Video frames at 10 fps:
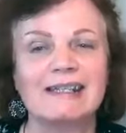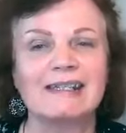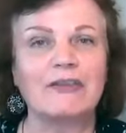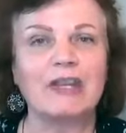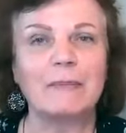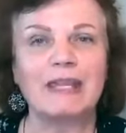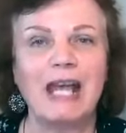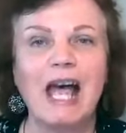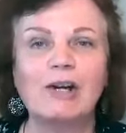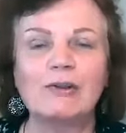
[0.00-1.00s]
start them in the
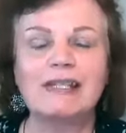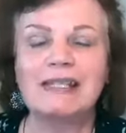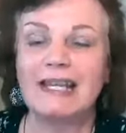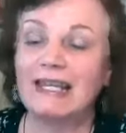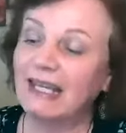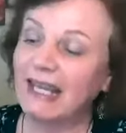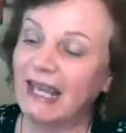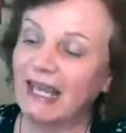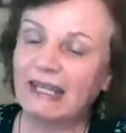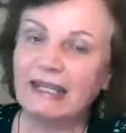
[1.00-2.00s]
house.
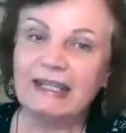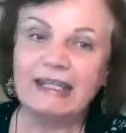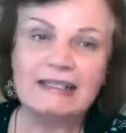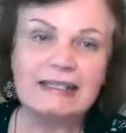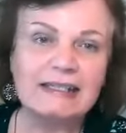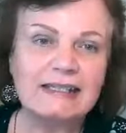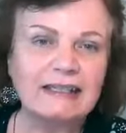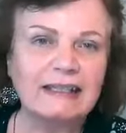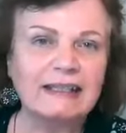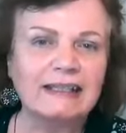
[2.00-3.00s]
And
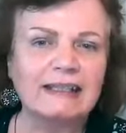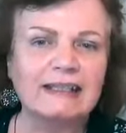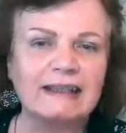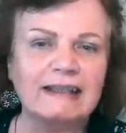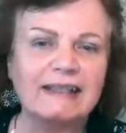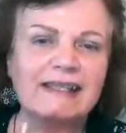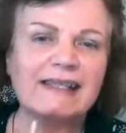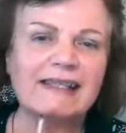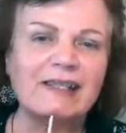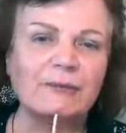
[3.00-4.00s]
this
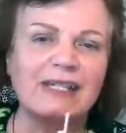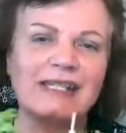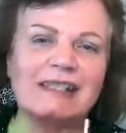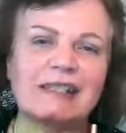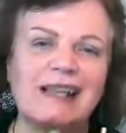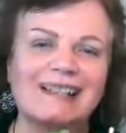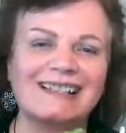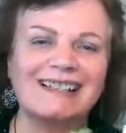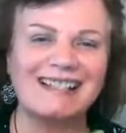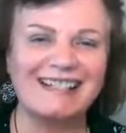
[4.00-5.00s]
is the
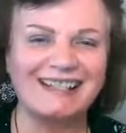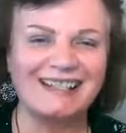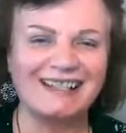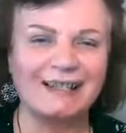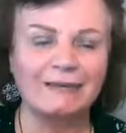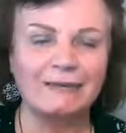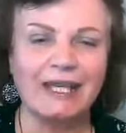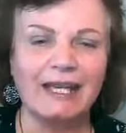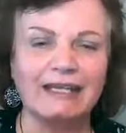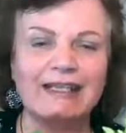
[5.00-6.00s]
result of
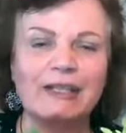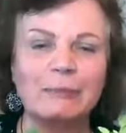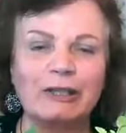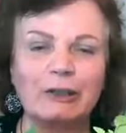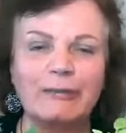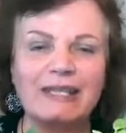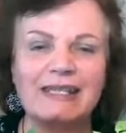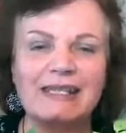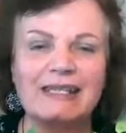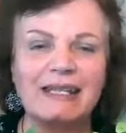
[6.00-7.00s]
that
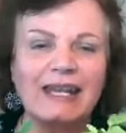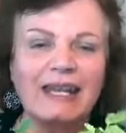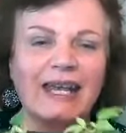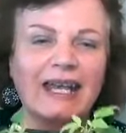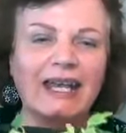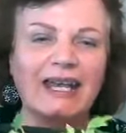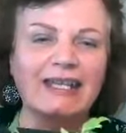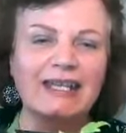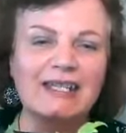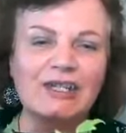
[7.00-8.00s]
experiment.
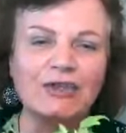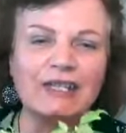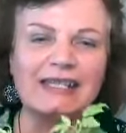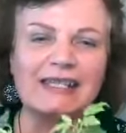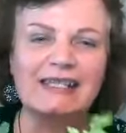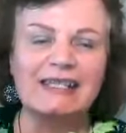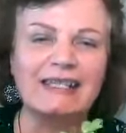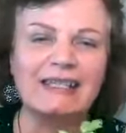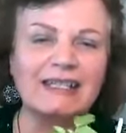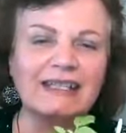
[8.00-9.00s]
And as you can
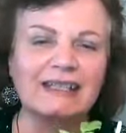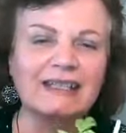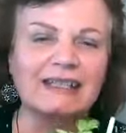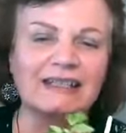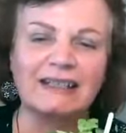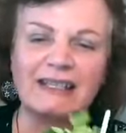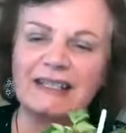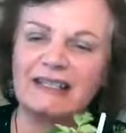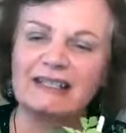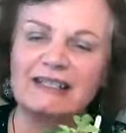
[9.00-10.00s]
see,
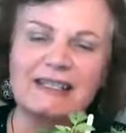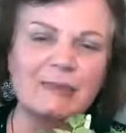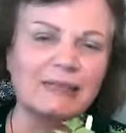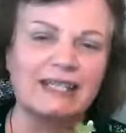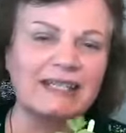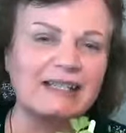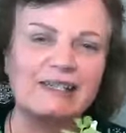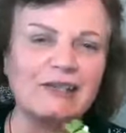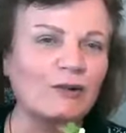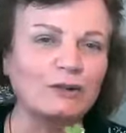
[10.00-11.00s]
these plants
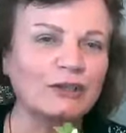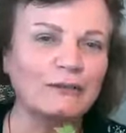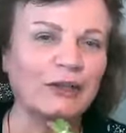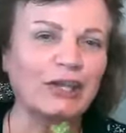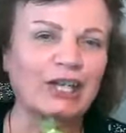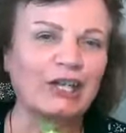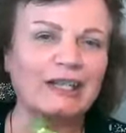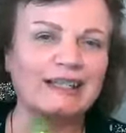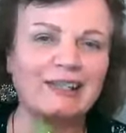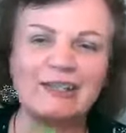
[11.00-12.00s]
don't look very
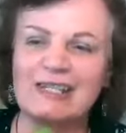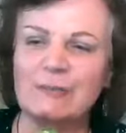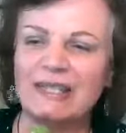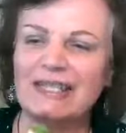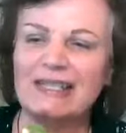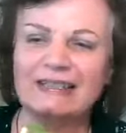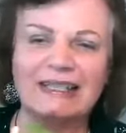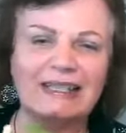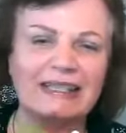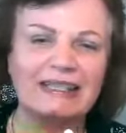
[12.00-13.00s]
good. They're
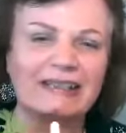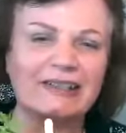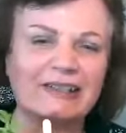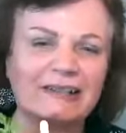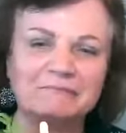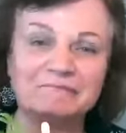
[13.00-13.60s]
spindly and they